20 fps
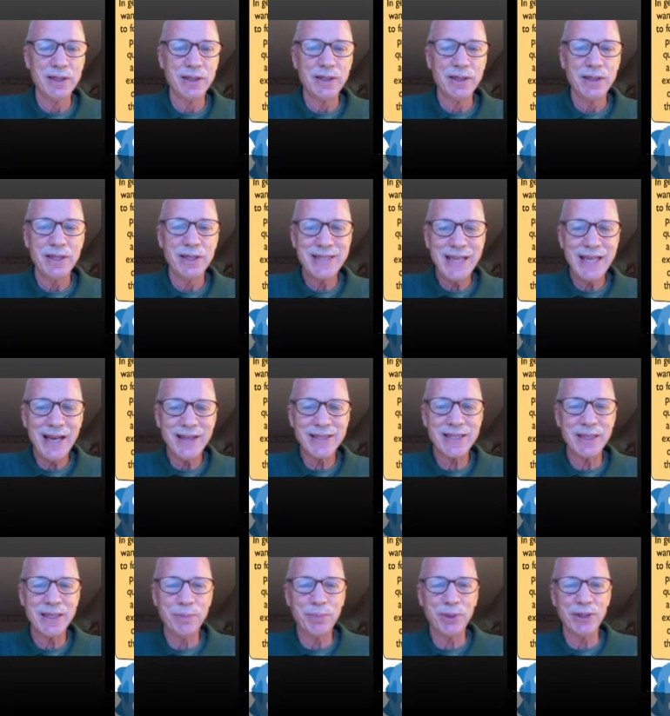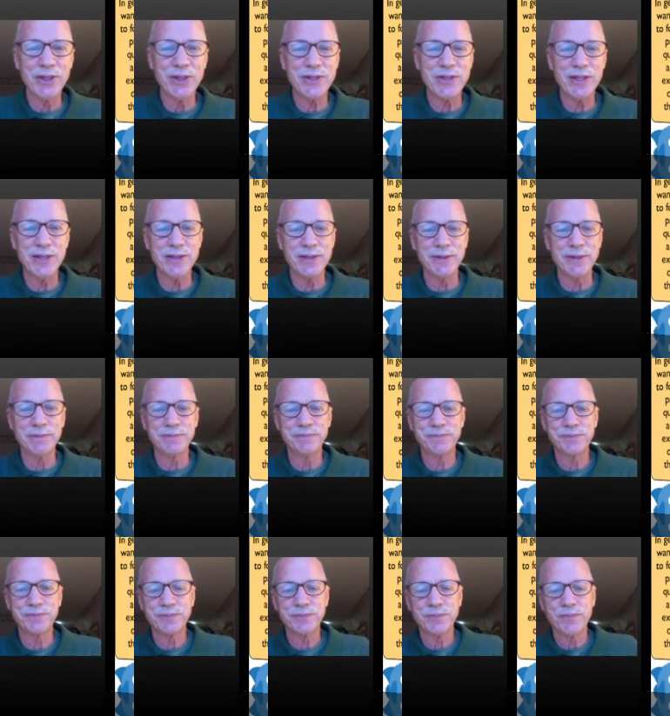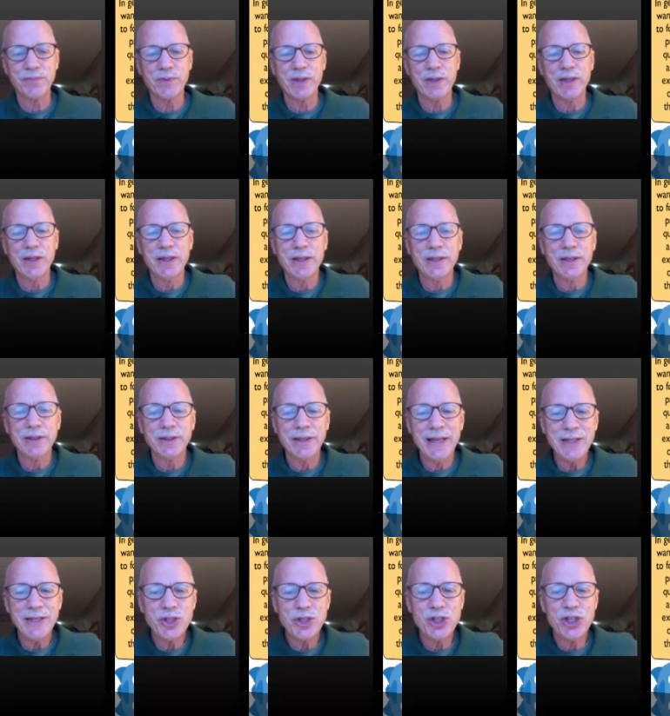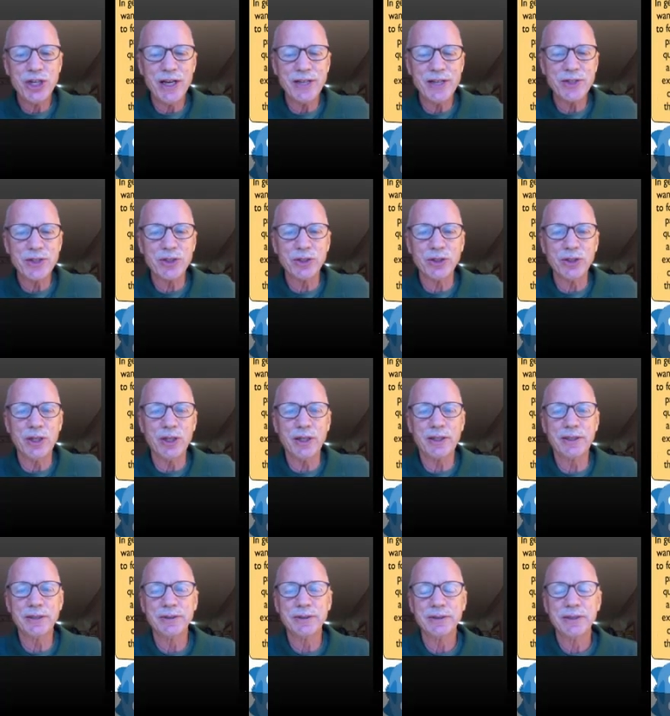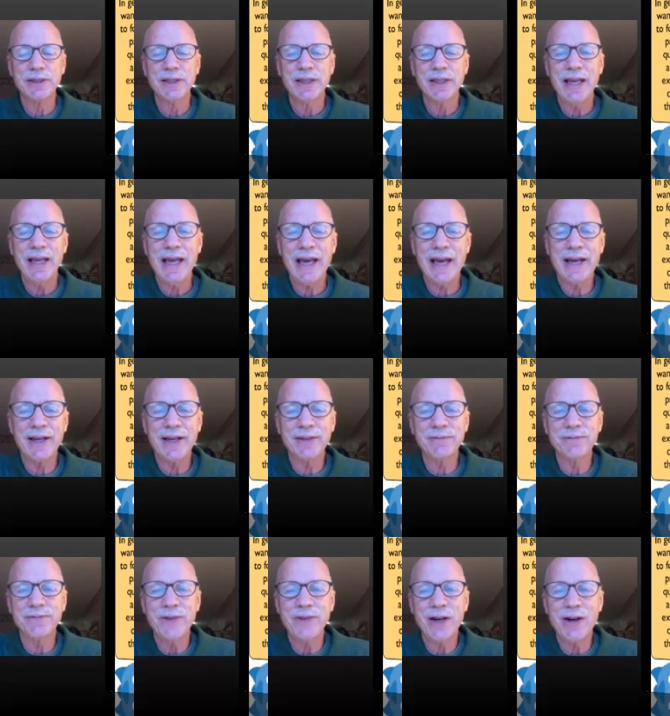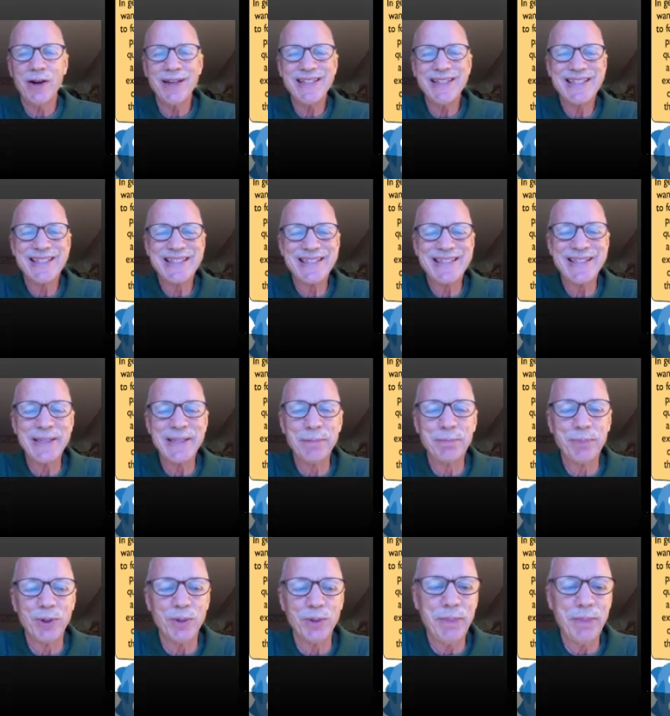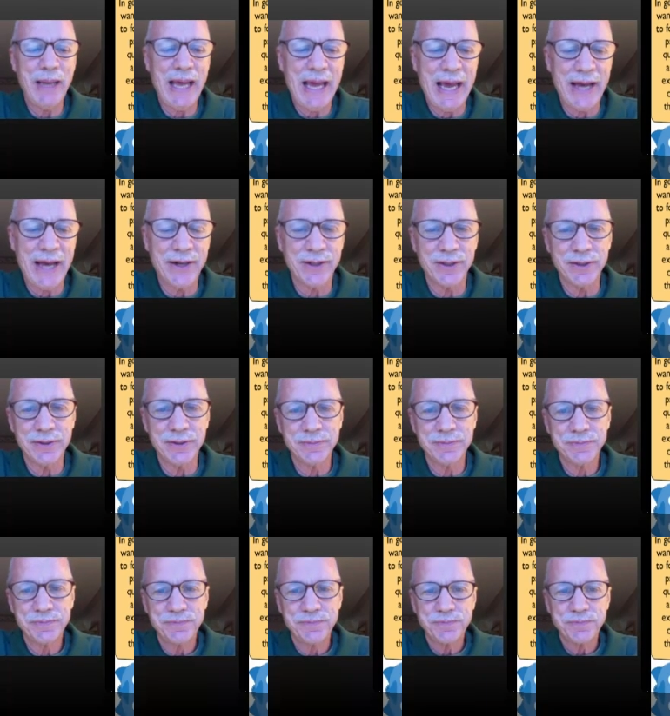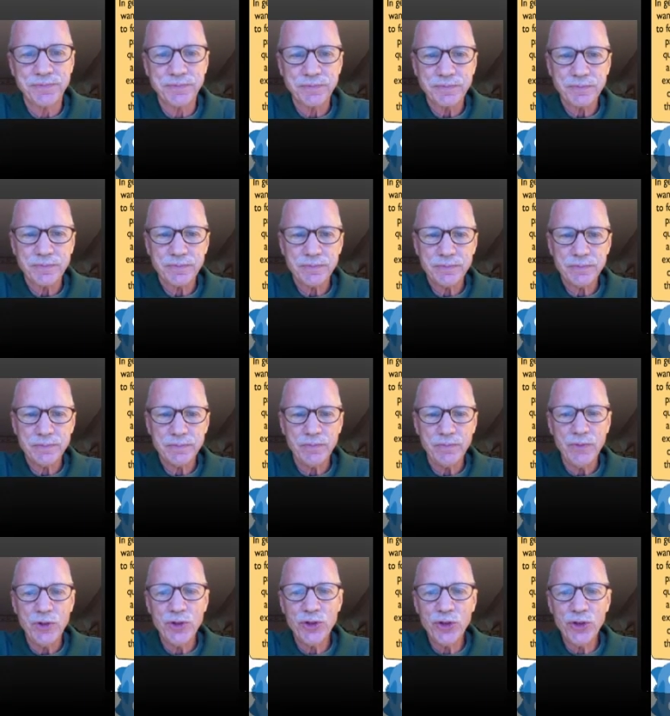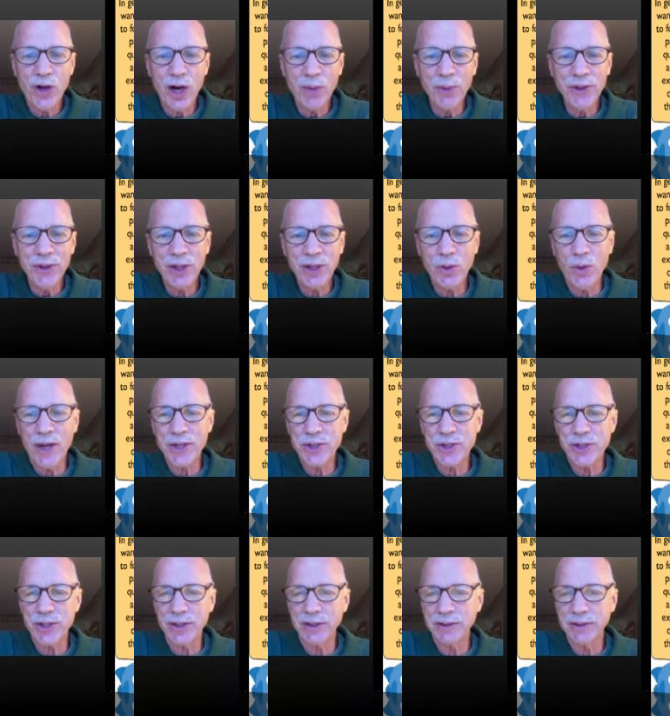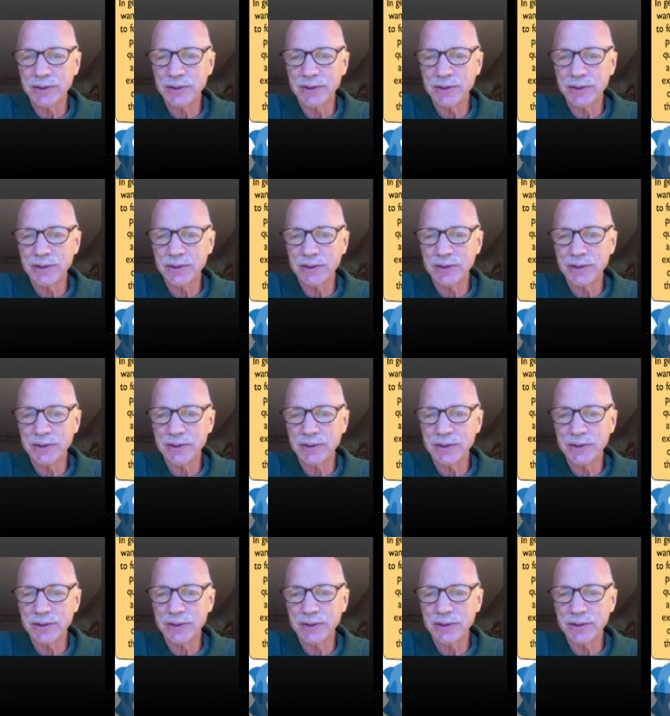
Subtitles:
You see how simple this is? Let's just look at a very simple pattern. Start with a question.